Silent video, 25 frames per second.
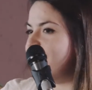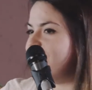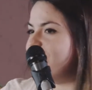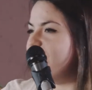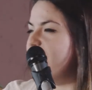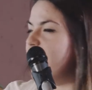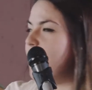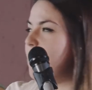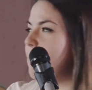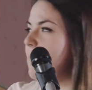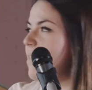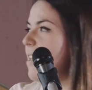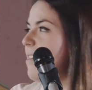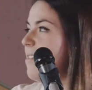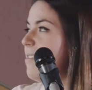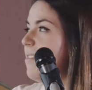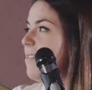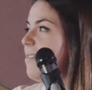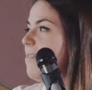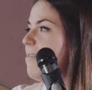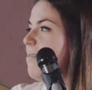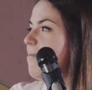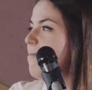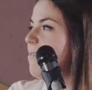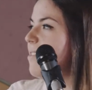game
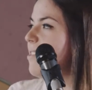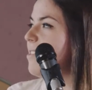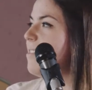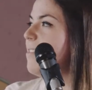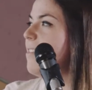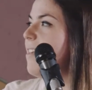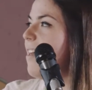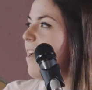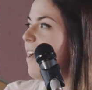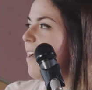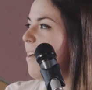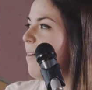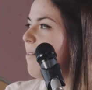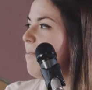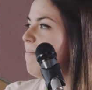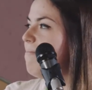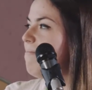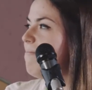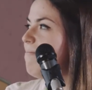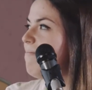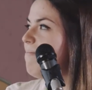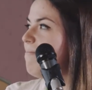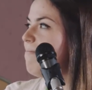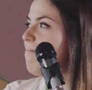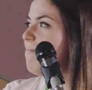doesn't
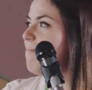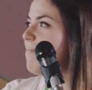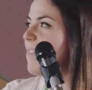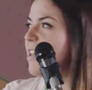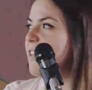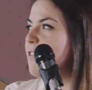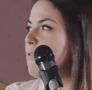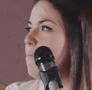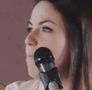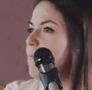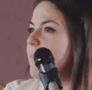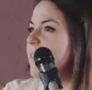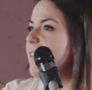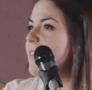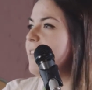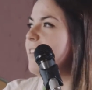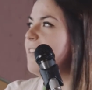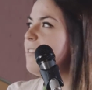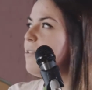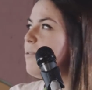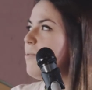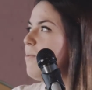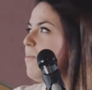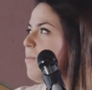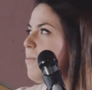
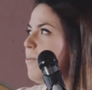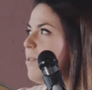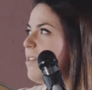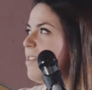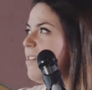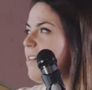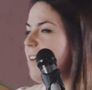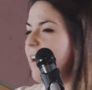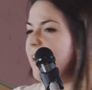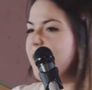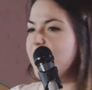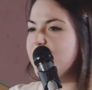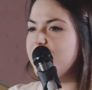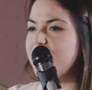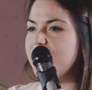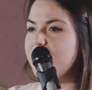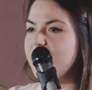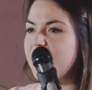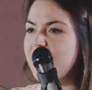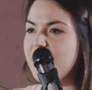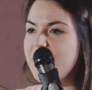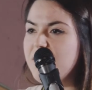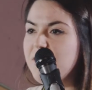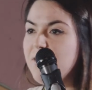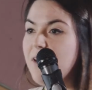explicit what kind of
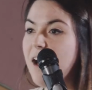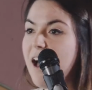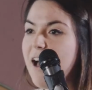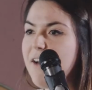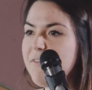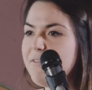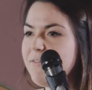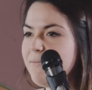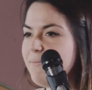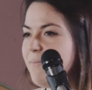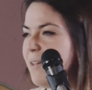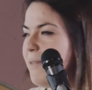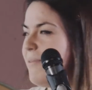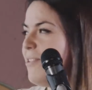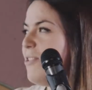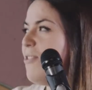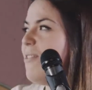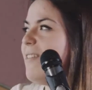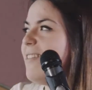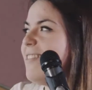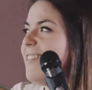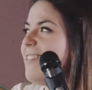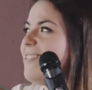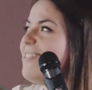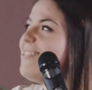thing you have. Maybe
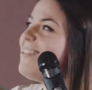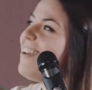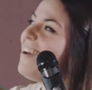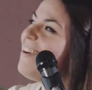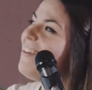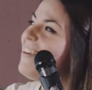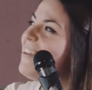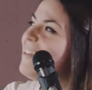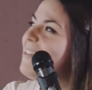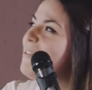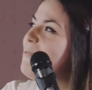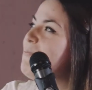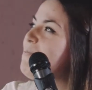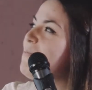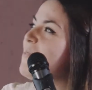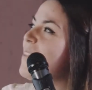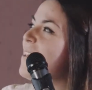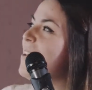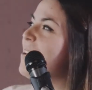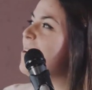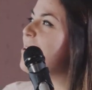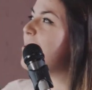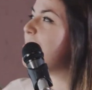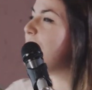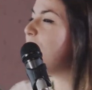you're just tired.
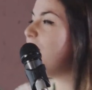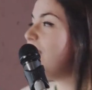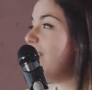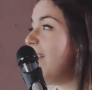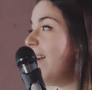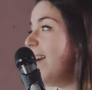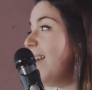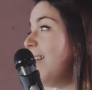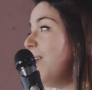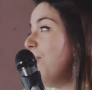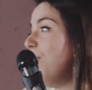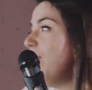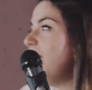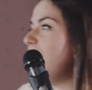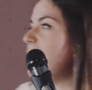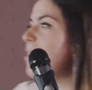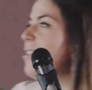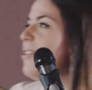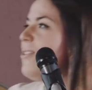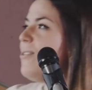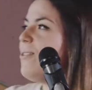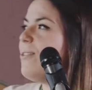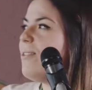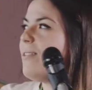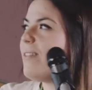But anyway,
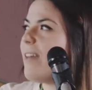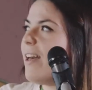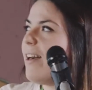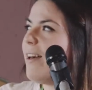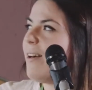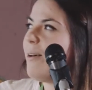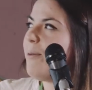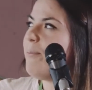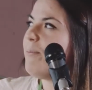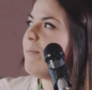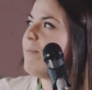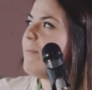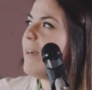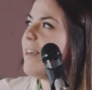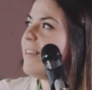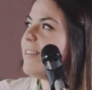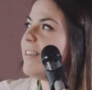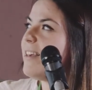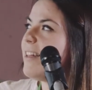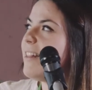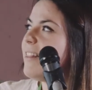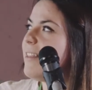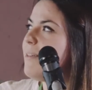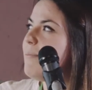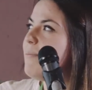you
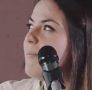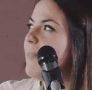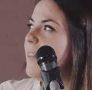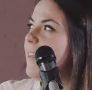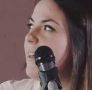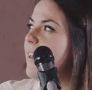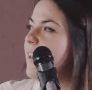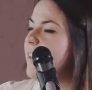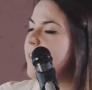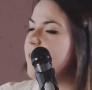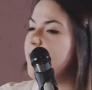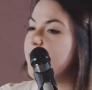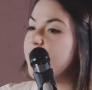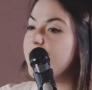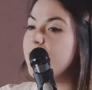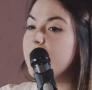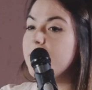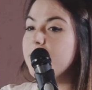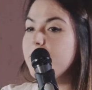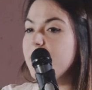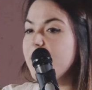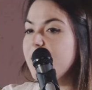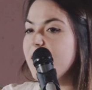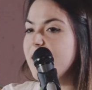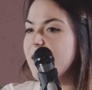basically play different
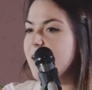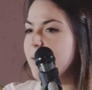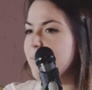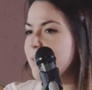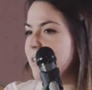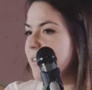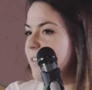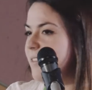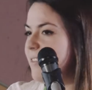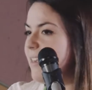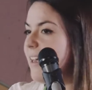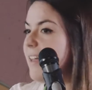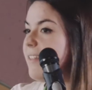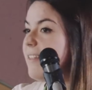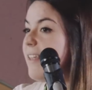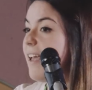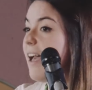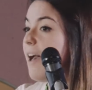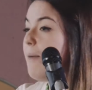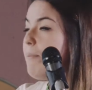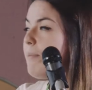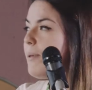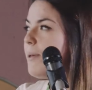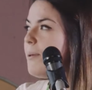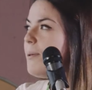mini games inside the
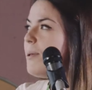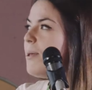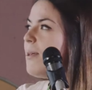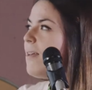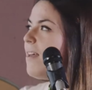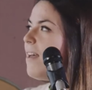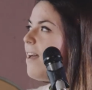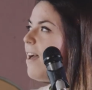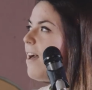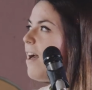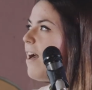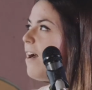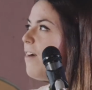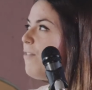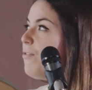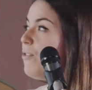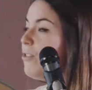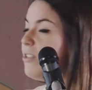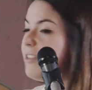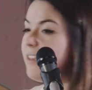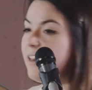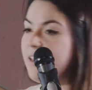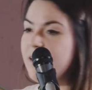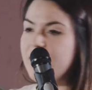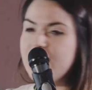app for
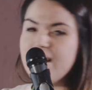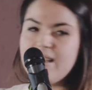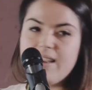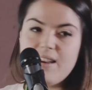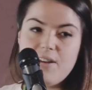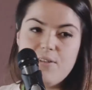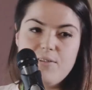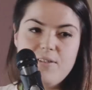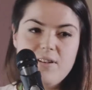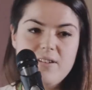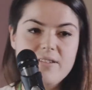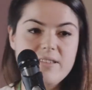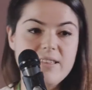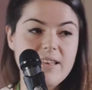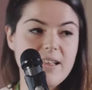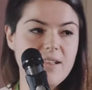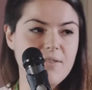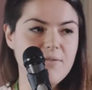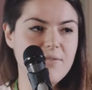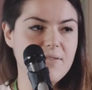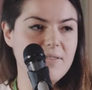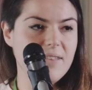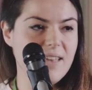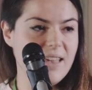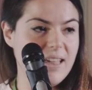taking care of
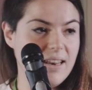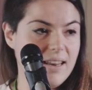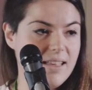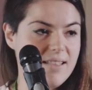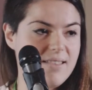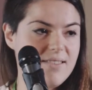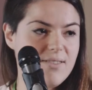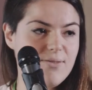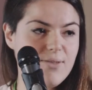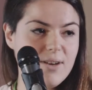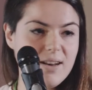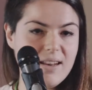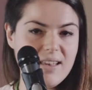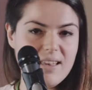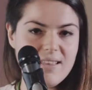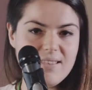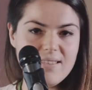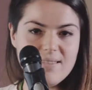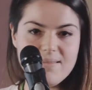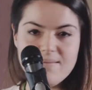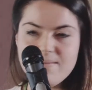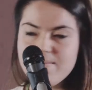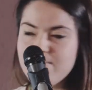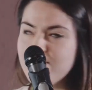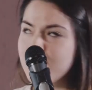yourself. And it's really
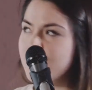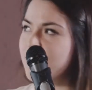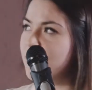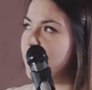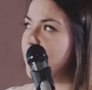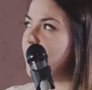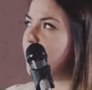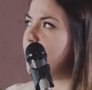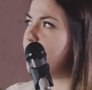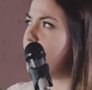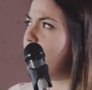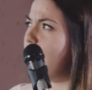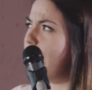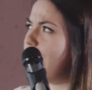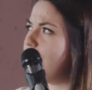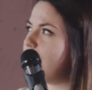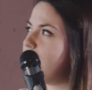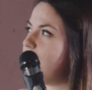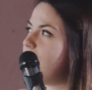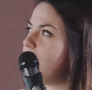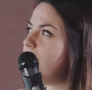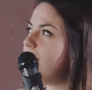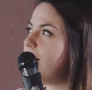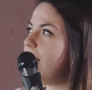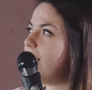
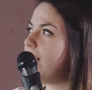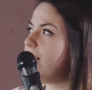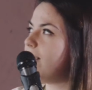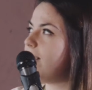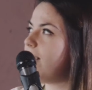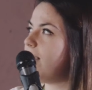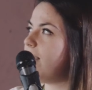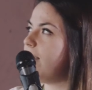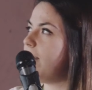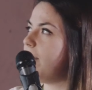surprising that